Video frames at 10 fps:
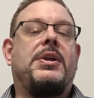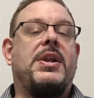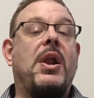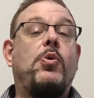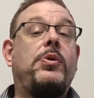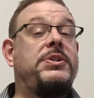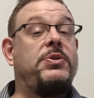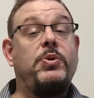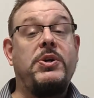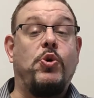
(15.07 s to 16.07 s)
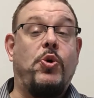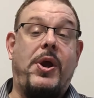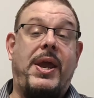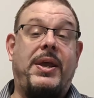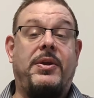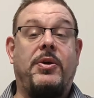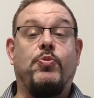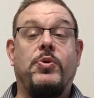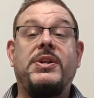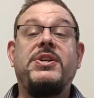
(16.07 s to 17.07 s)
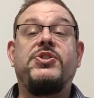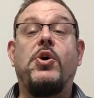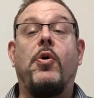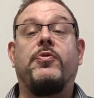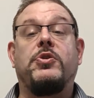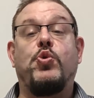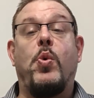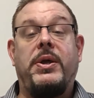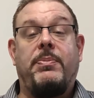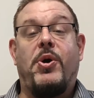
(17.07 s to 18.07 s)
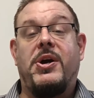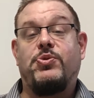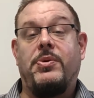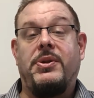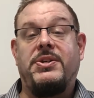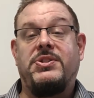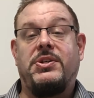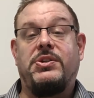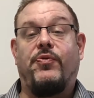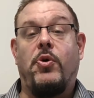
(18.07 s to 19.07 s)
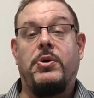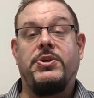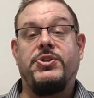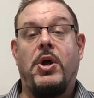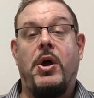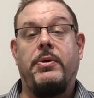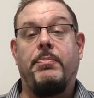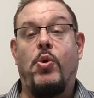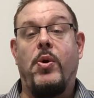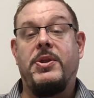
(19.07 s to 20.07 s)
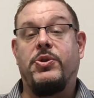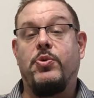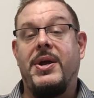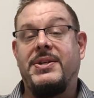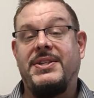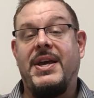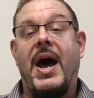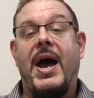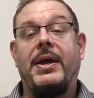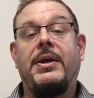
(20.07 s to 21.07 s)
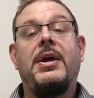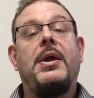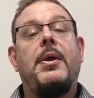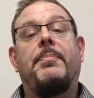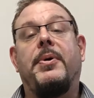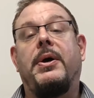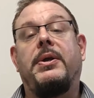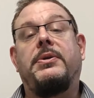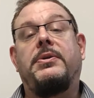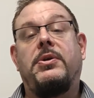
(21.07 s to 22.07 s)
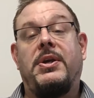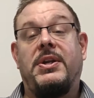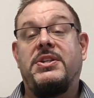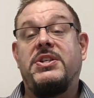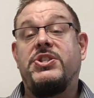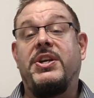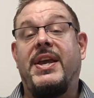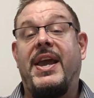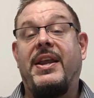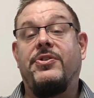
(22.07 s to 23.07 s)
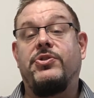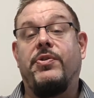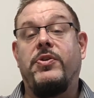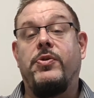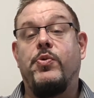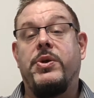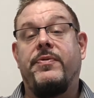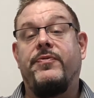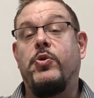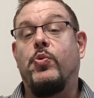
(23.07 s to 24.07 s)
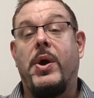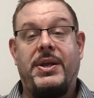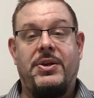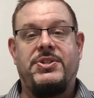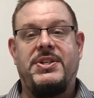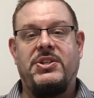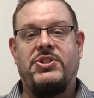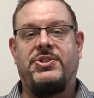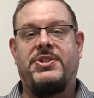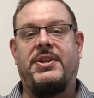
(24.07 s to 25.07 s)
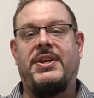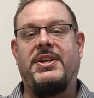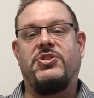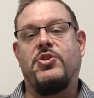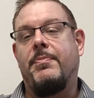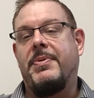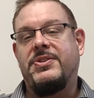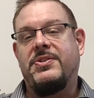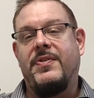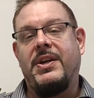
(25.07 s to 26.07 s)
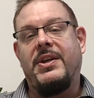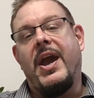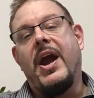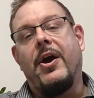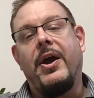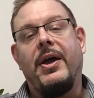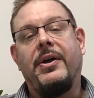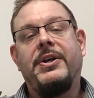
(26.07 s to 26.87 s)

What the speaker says: Not only did we create and release over 20 press releases focused on employment through NTI, but in addition, Kate interviewed with a few radio stations in the eastern Pennsylvania area.